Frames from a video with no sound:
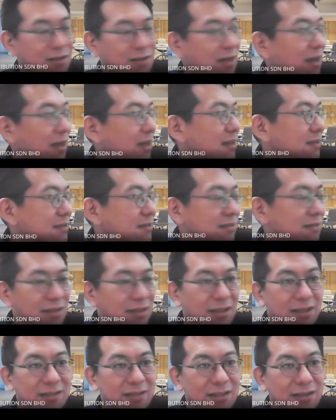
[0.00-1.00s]
Okay,
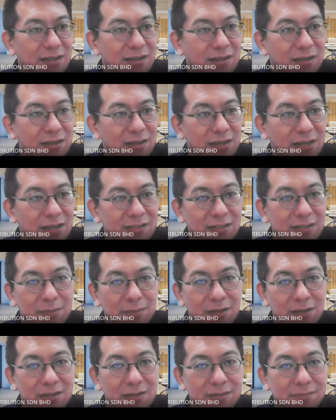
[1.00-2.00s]
select the
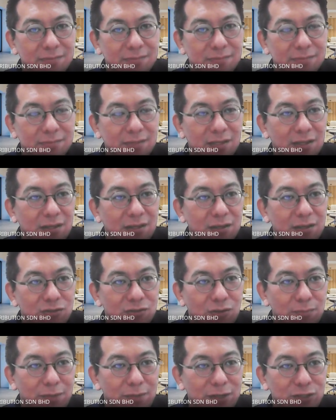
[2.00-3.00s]
customer.
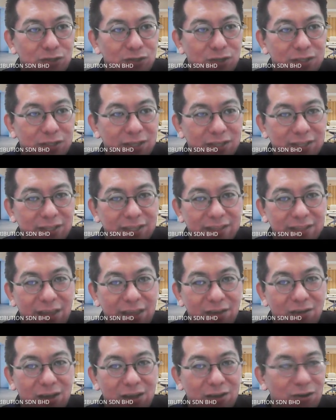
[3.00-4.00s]
So make sure the
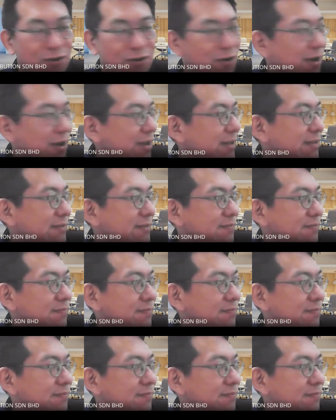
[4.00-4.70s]
details are correct.